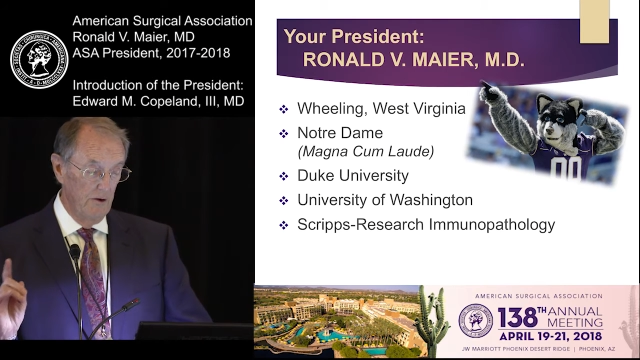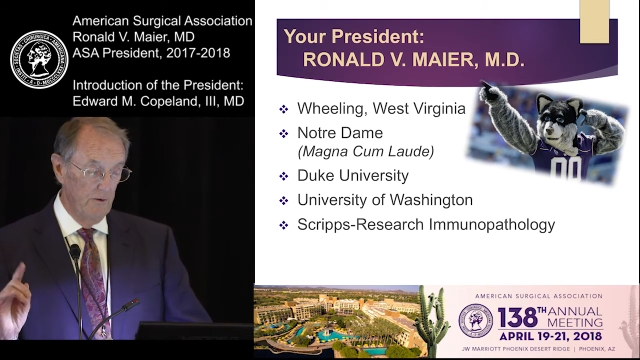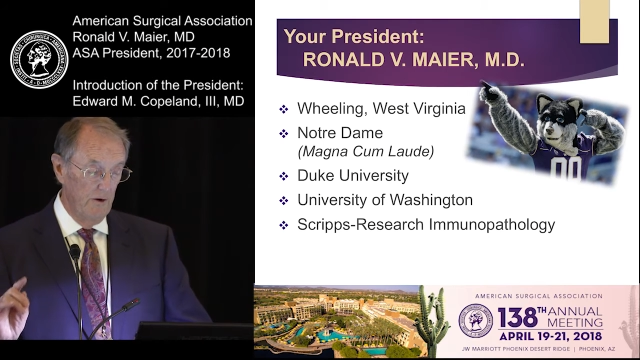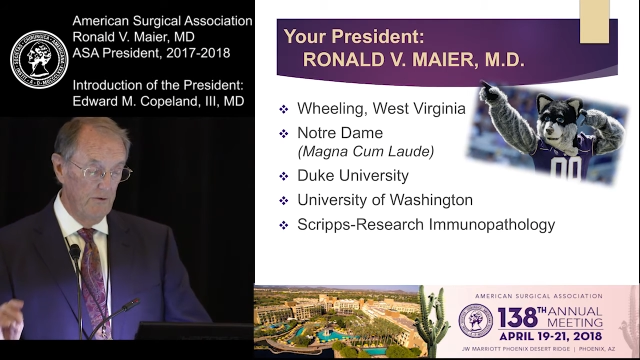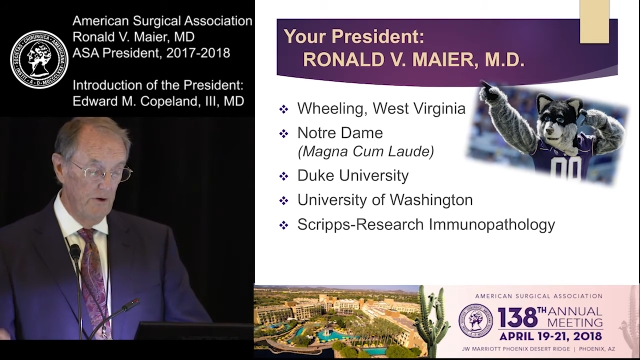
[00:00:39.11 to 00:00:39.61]

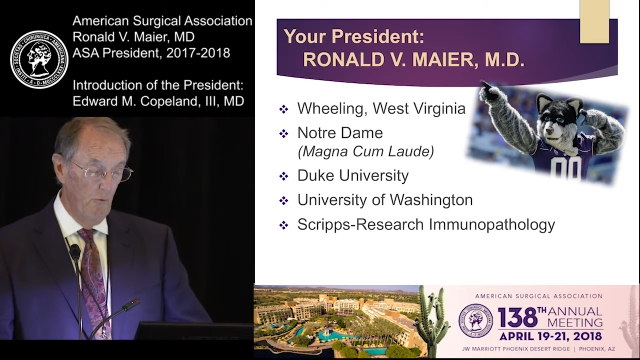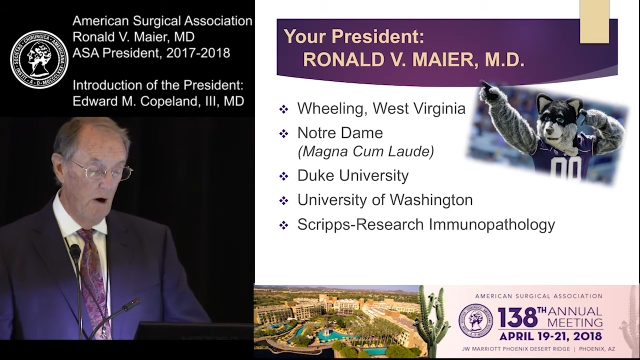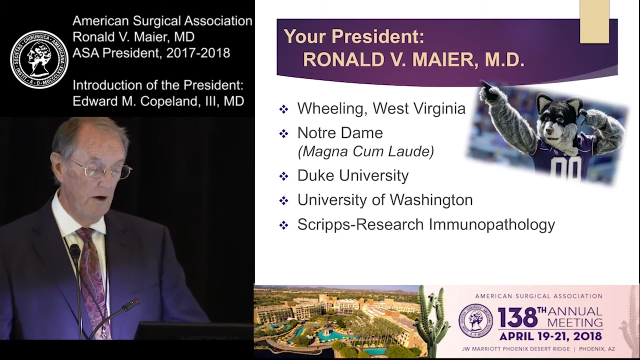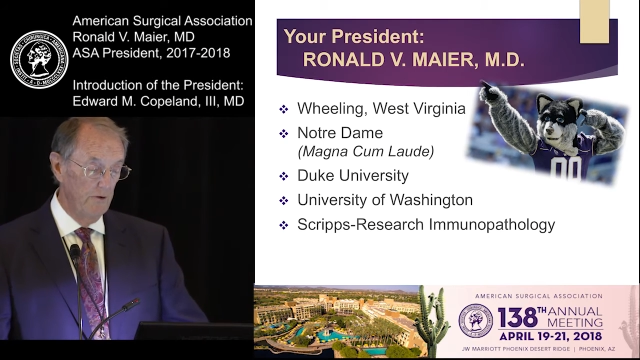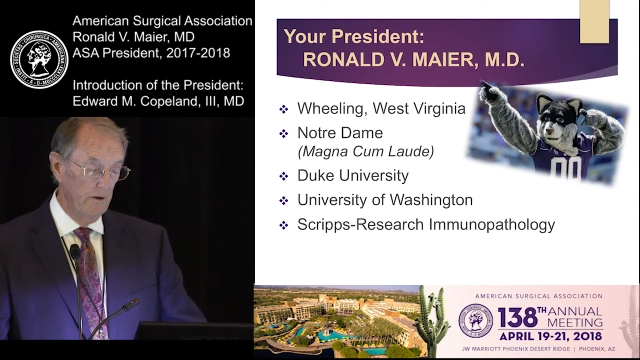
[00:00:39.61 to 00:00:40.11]
University of
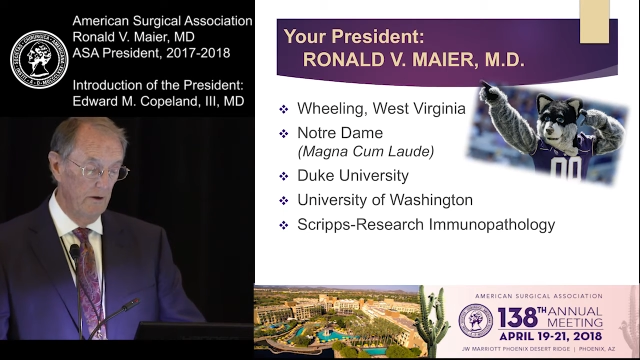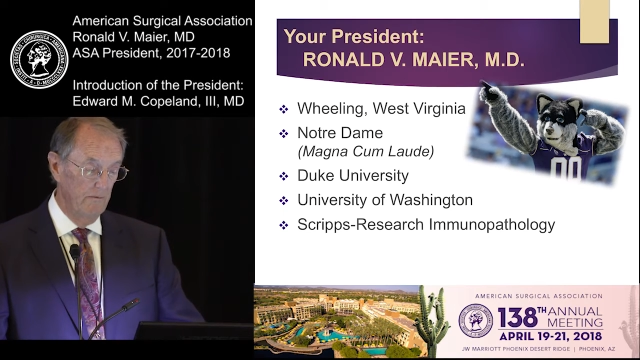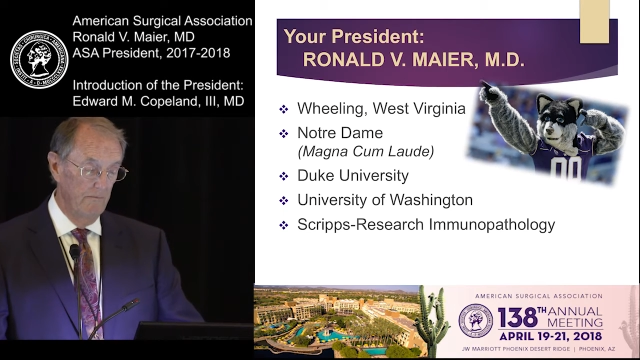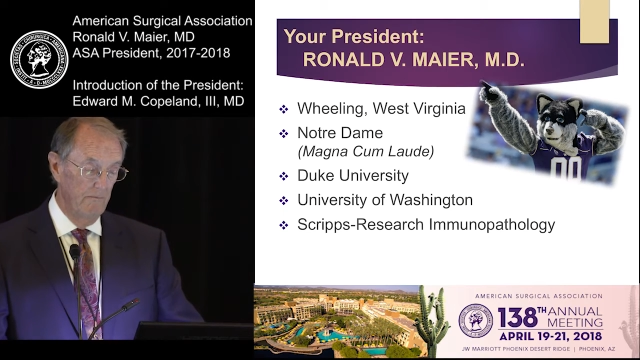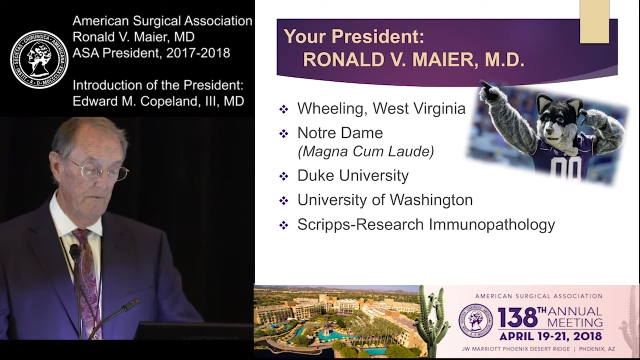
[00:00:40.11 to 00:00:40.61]

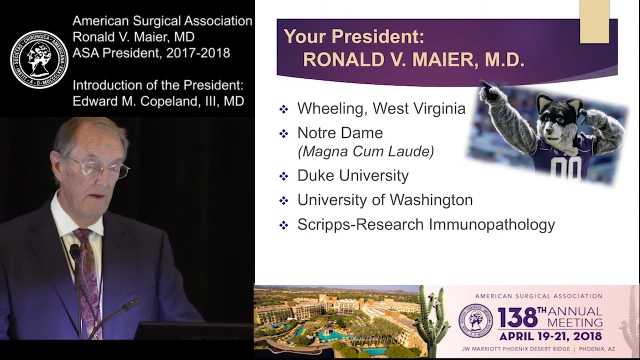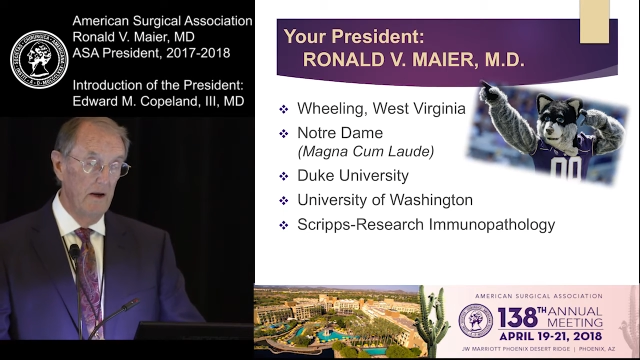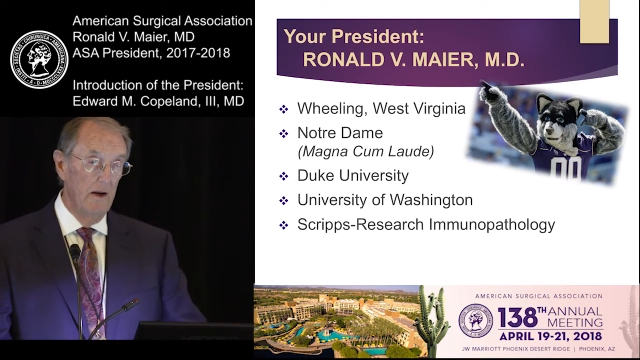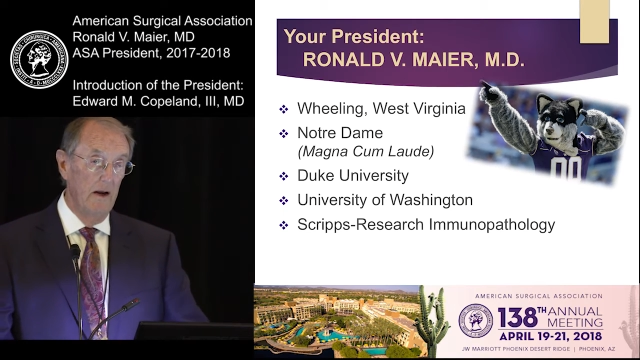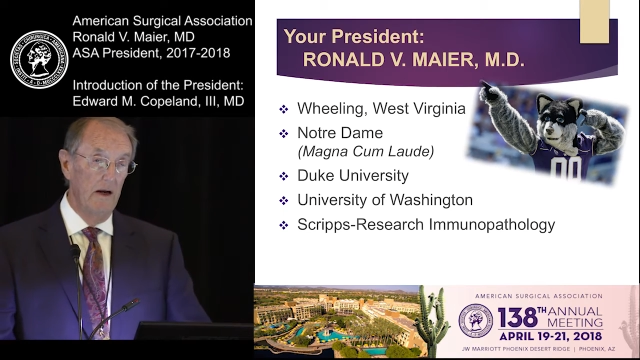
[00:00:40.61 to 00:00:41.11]
Washington,
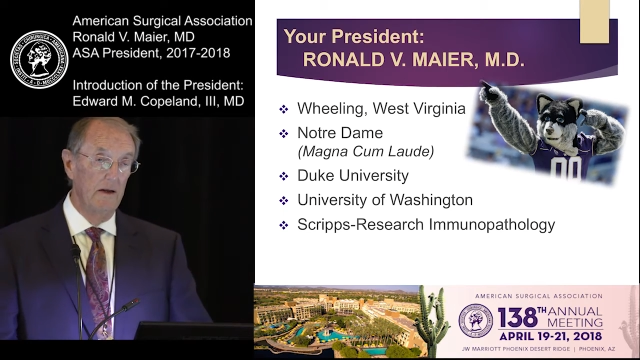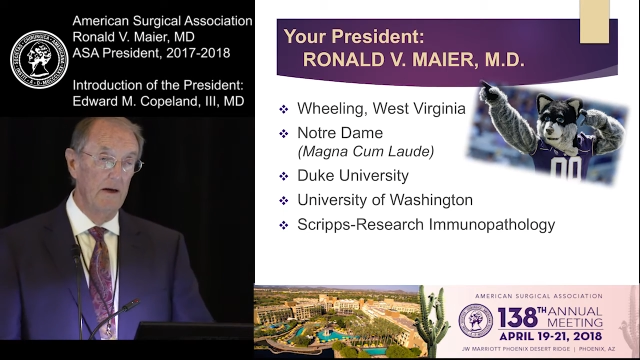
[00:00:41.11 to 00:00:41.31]
and